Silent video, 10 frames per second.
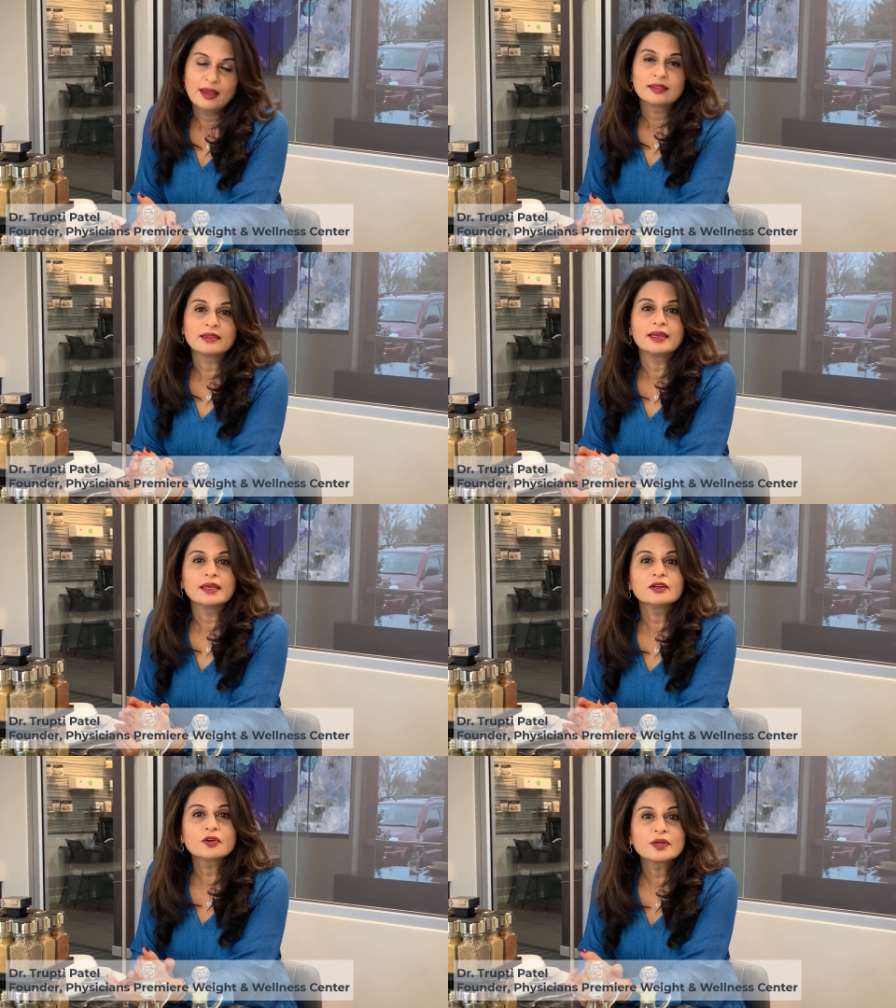They
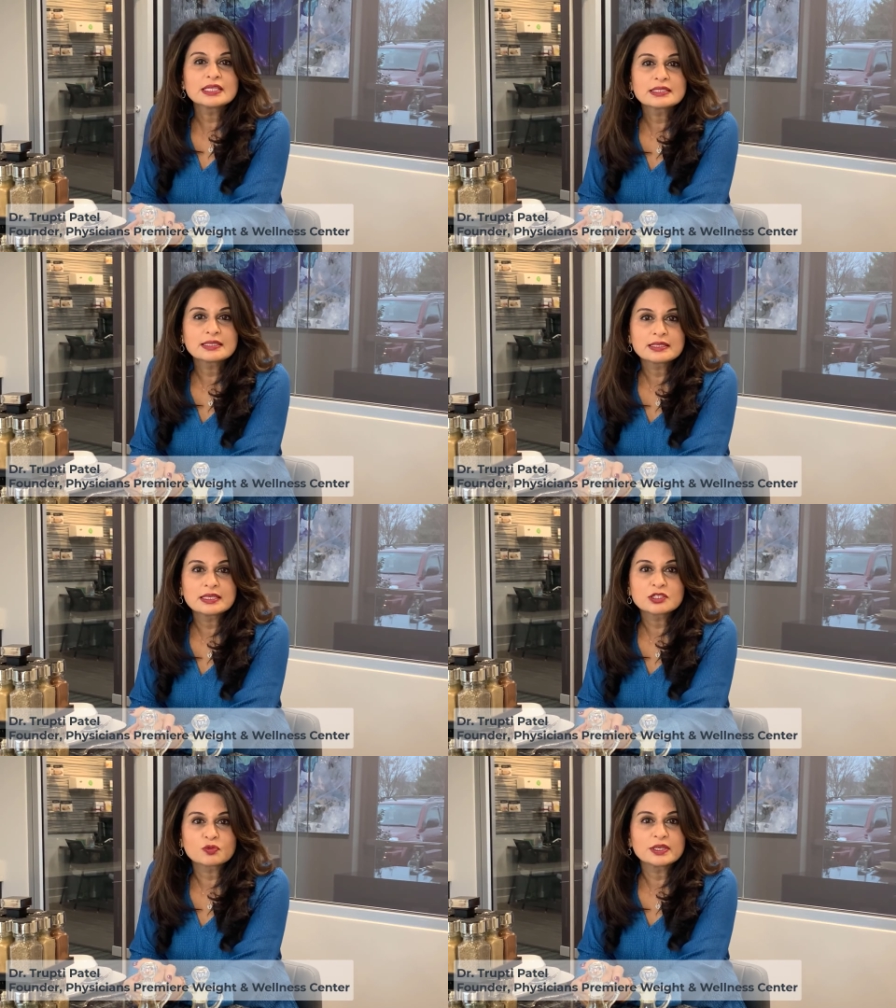increase
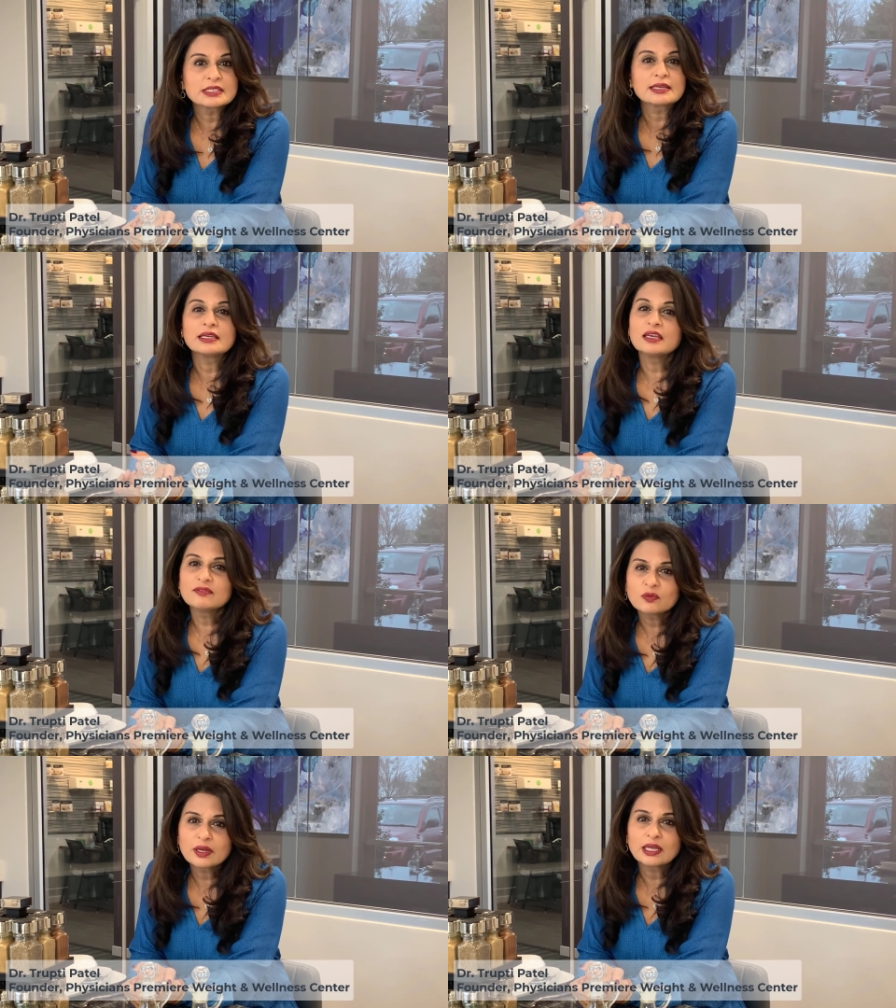disease risk
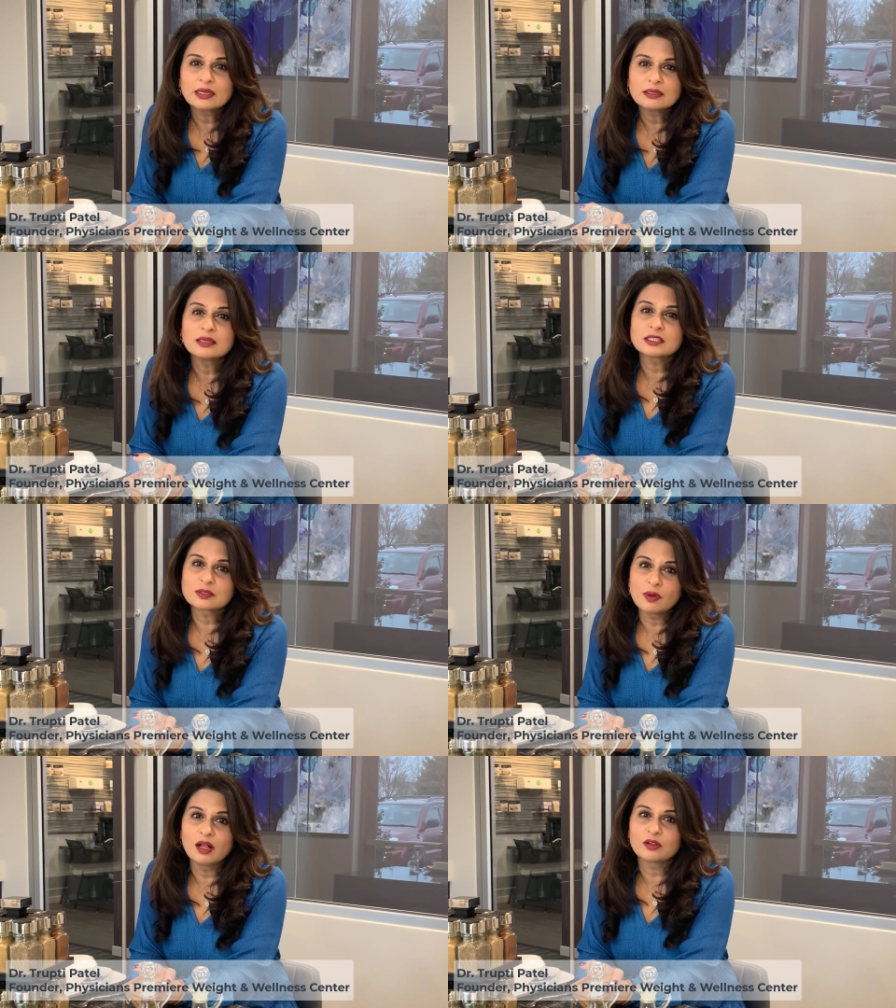even when eaten in
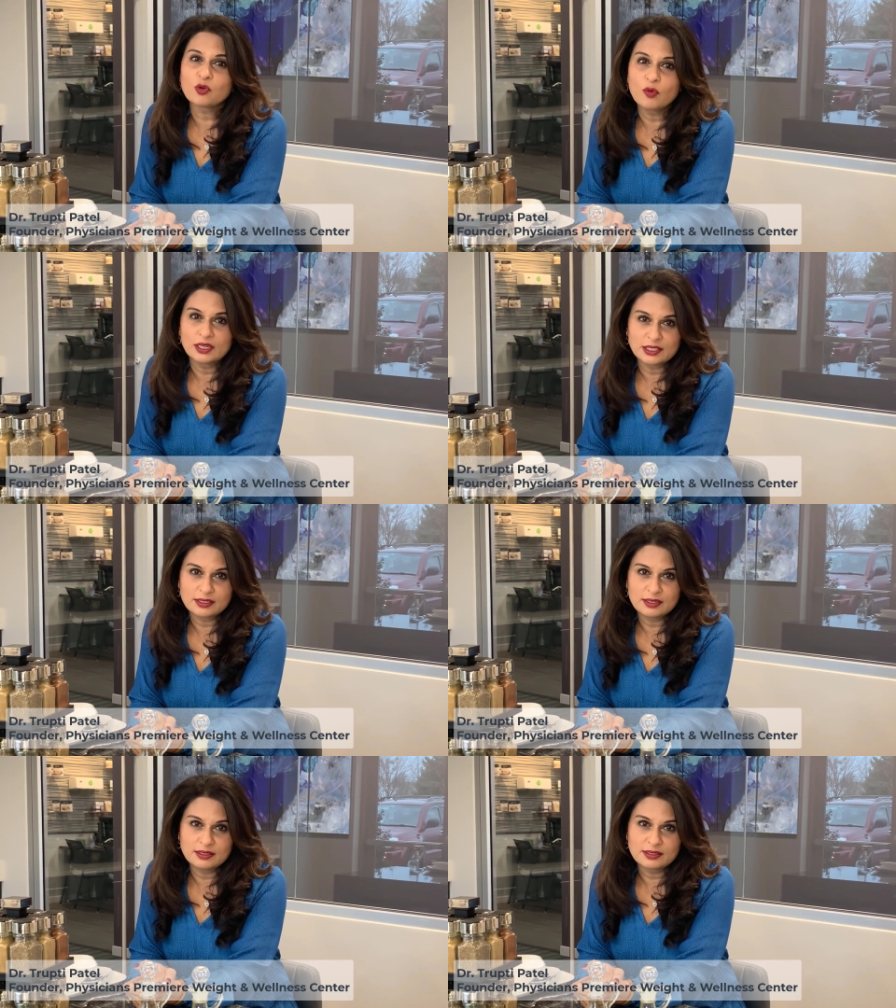small
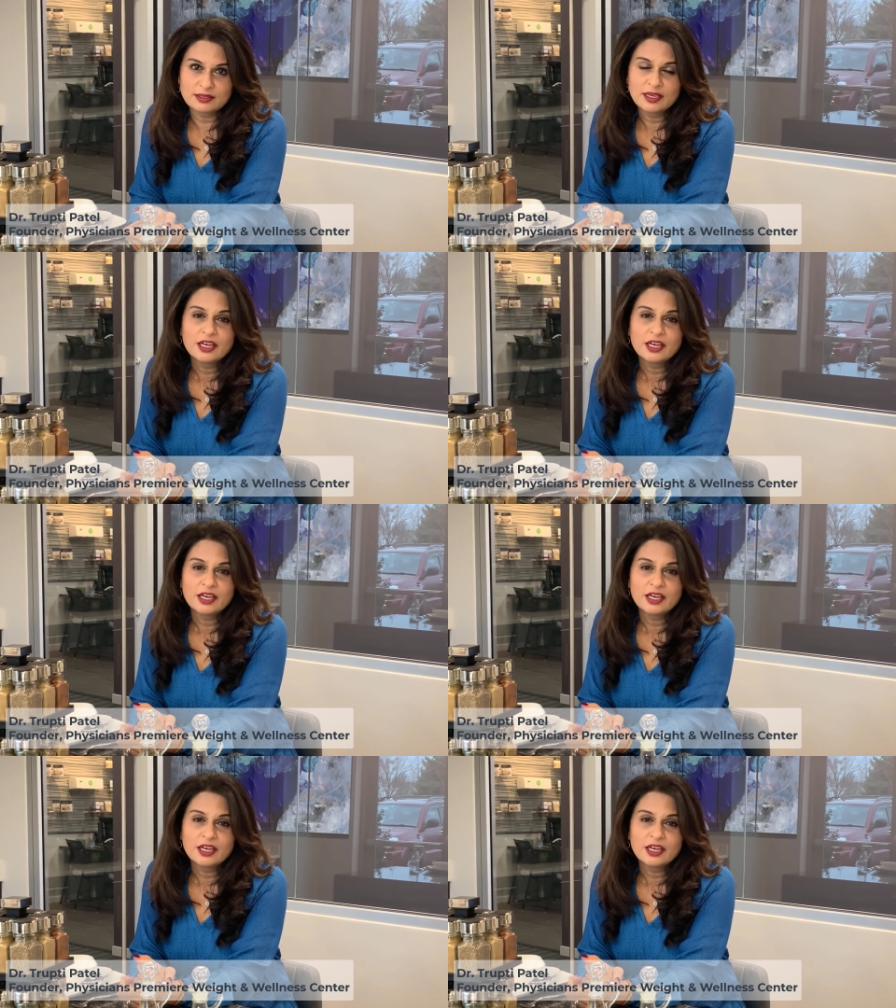quantities.